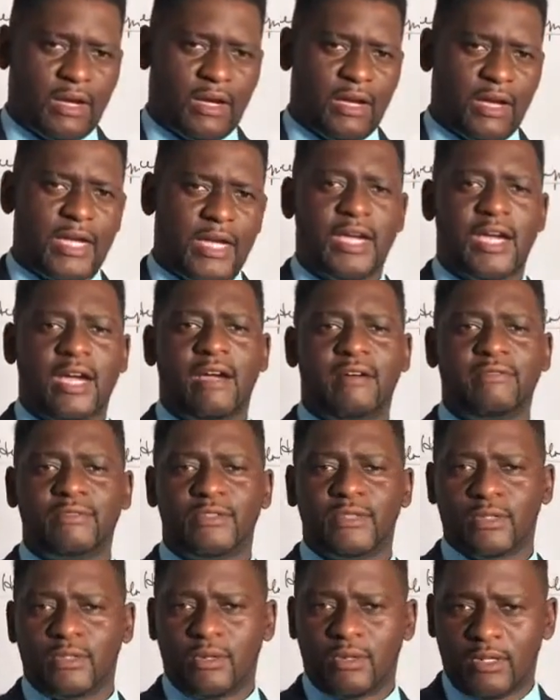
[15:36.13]
I have to
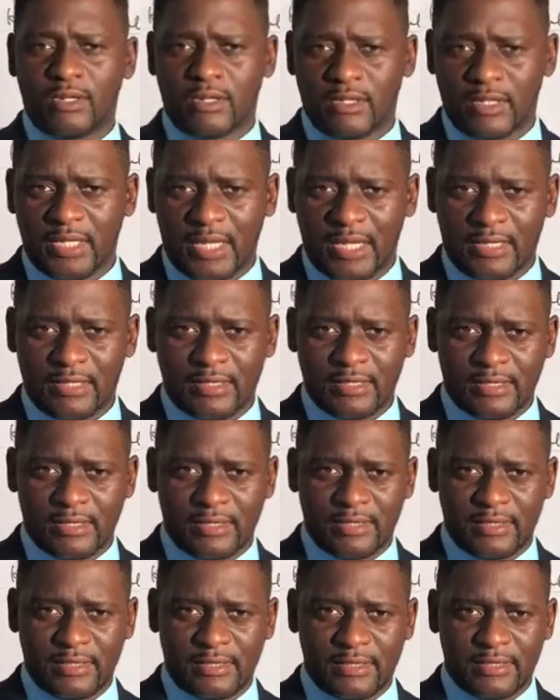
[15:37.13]
call
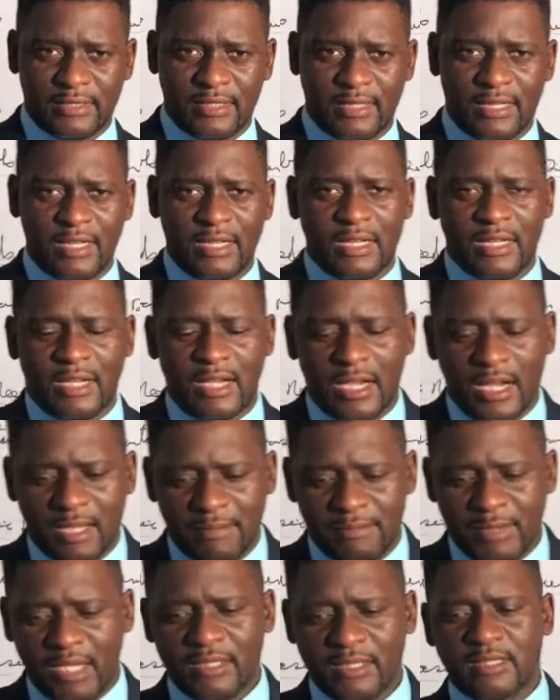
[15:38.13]
unhealthy. I
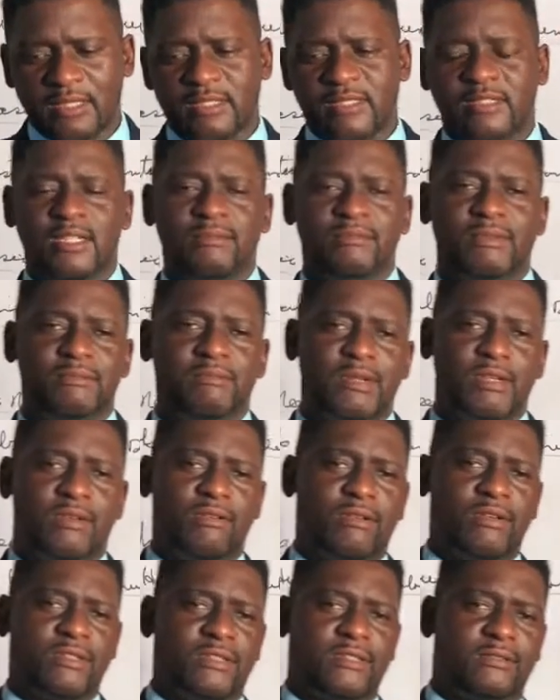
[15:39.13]
make this statement
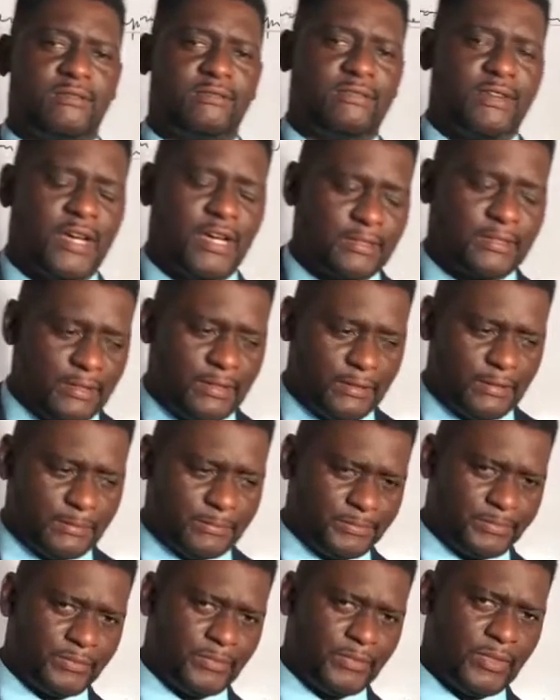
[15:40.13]
because of the fact
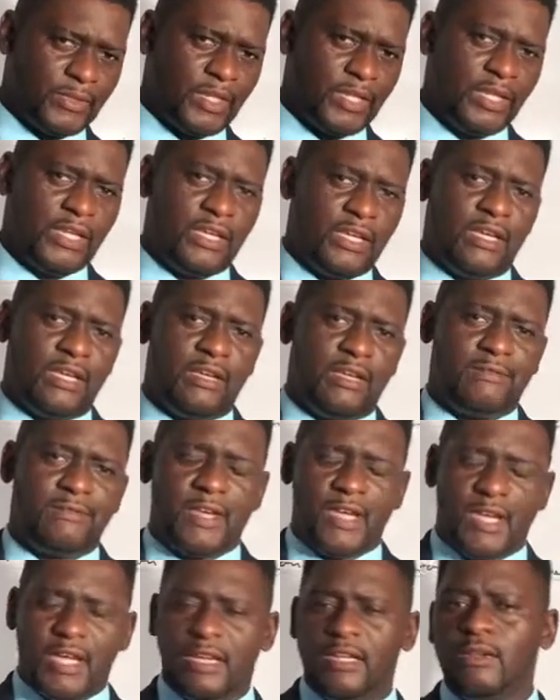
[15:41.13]

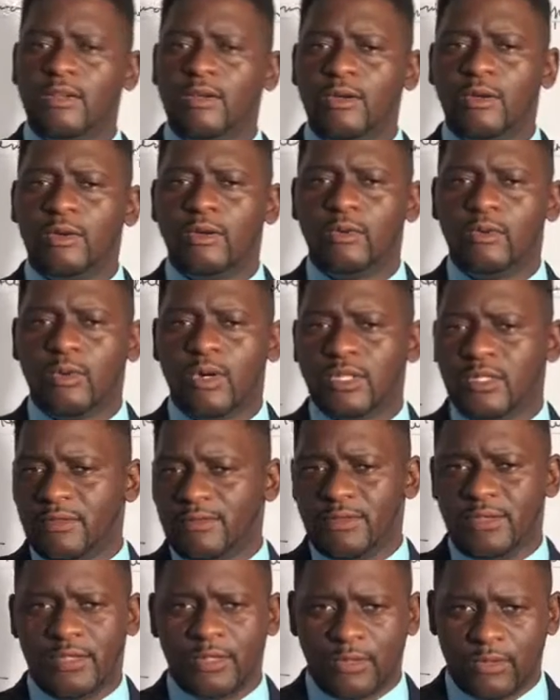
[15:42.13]
if any one
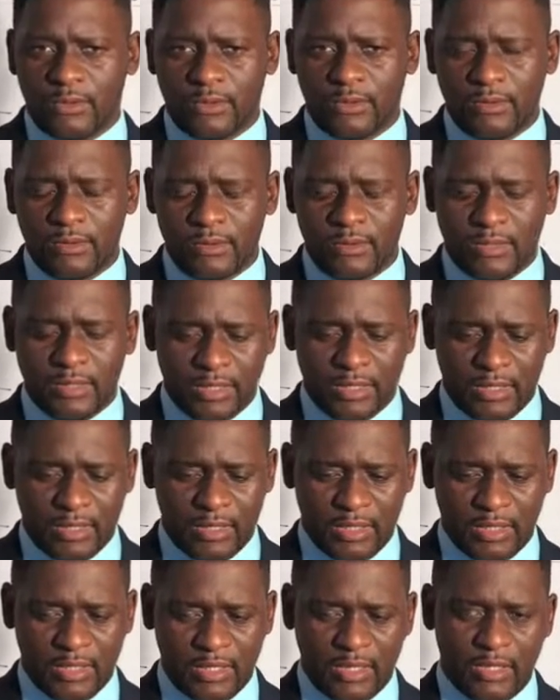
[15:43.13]
of you
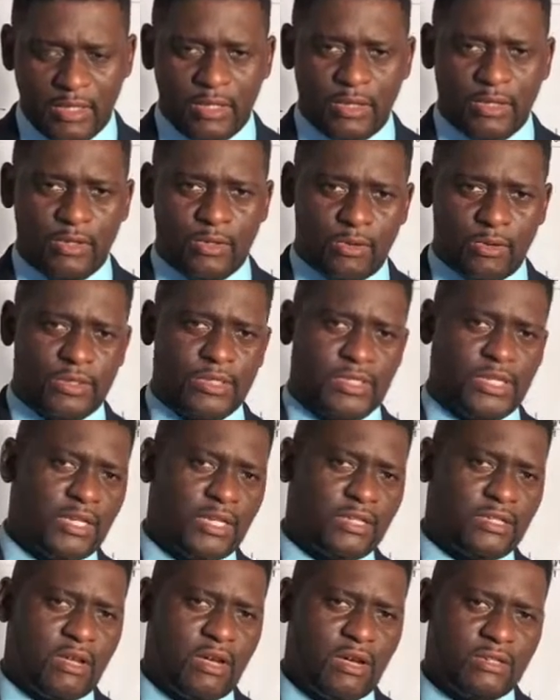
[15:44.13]
go to
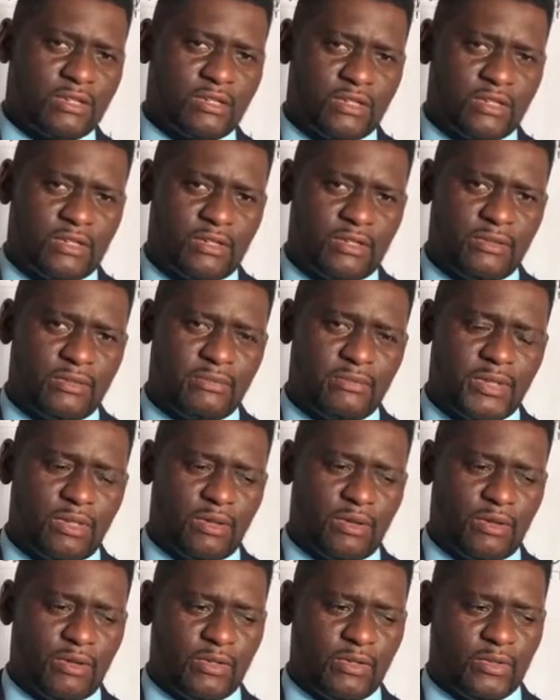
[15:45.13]
a doctor
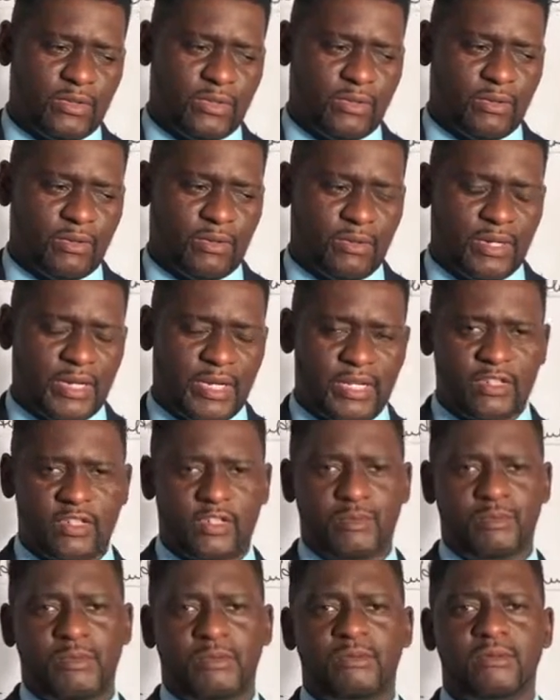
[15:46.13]
because you are
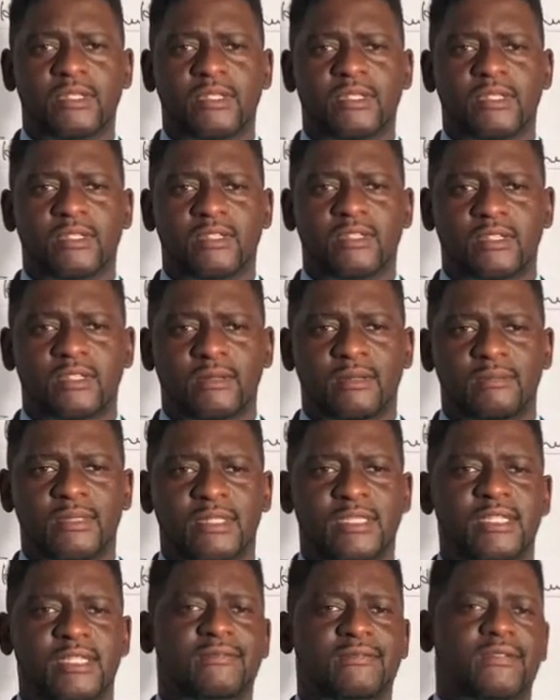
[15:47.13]
experiencing some
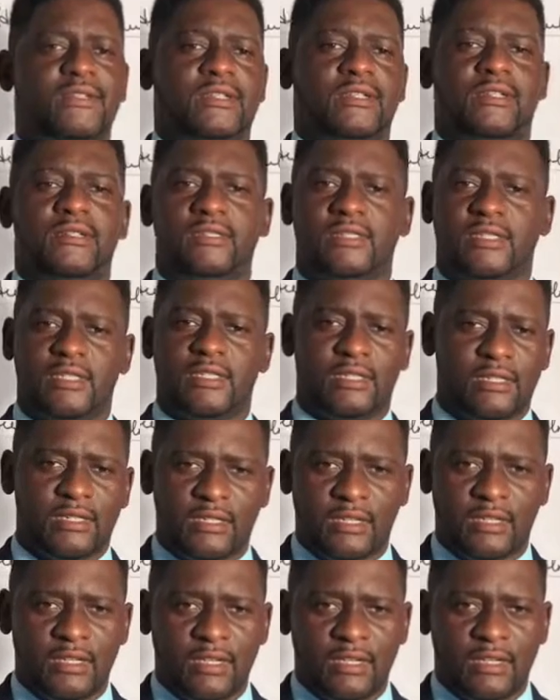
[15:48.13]
difficulty,
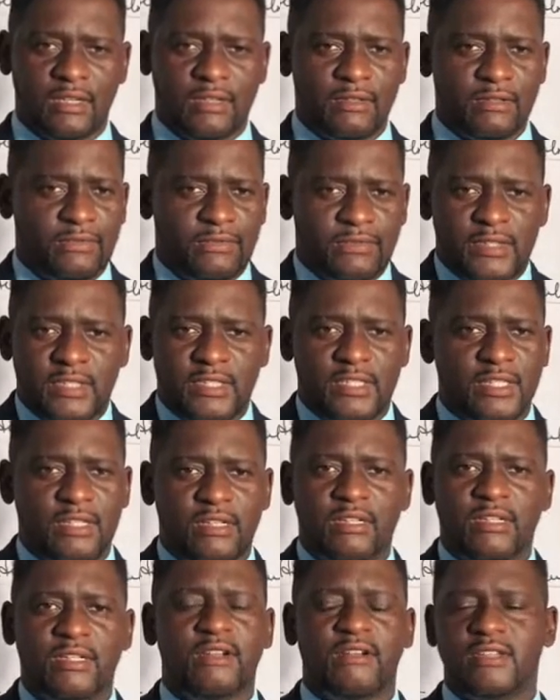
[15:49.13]

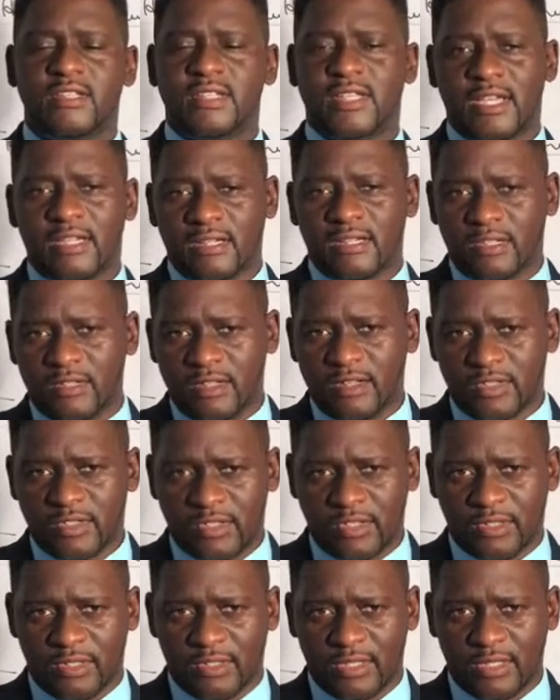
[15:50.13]
physically or
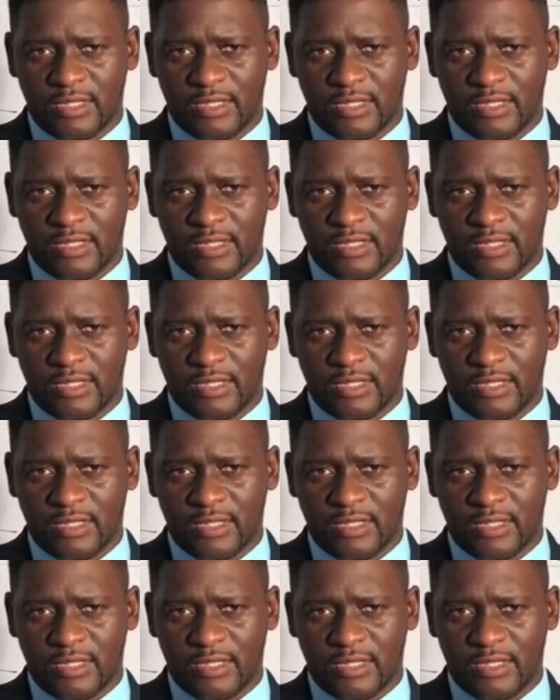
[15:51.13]
psychologically,